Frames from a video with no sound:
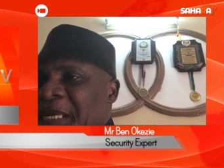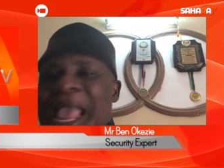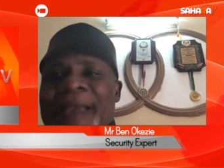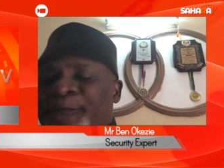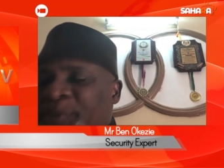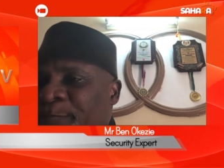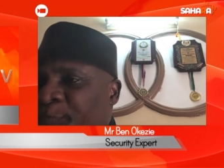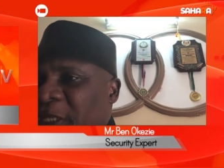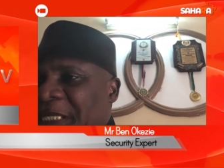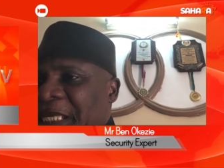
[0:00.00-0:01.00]

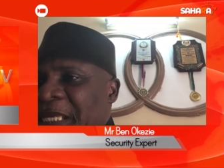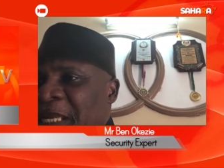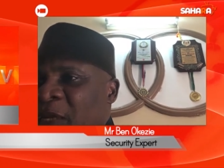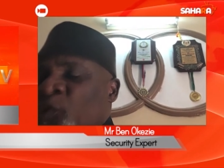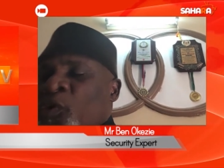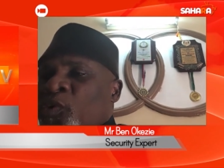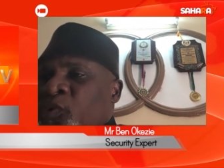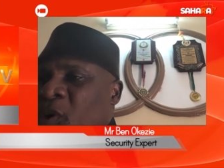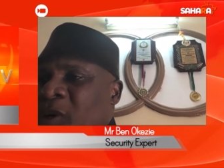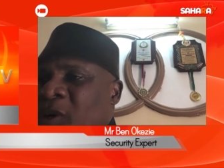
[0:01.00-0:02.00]
everybody you
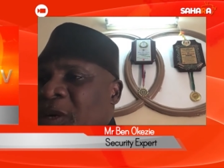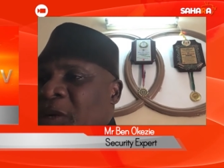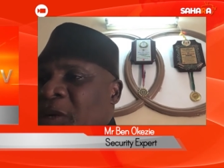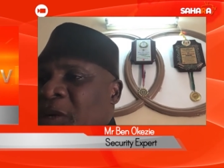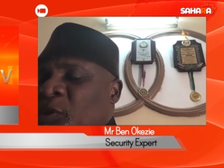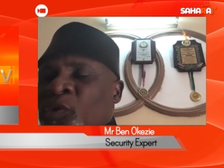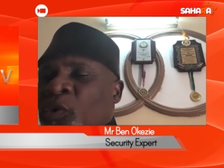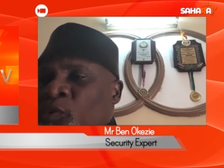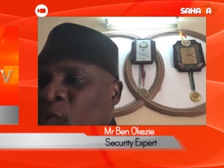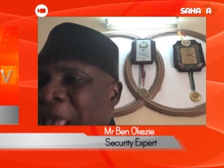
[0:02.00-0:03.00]
look
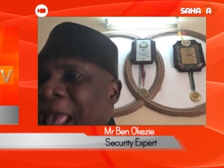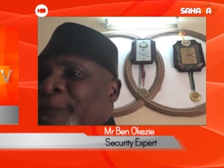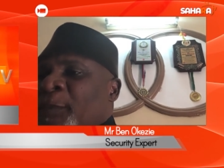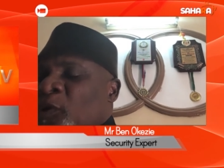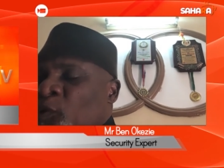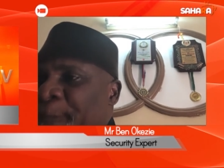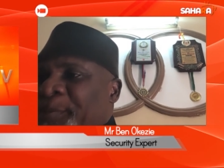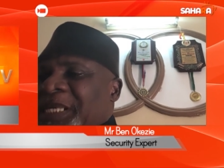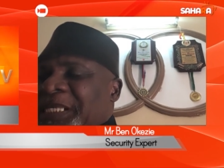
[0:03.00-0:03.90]
you help you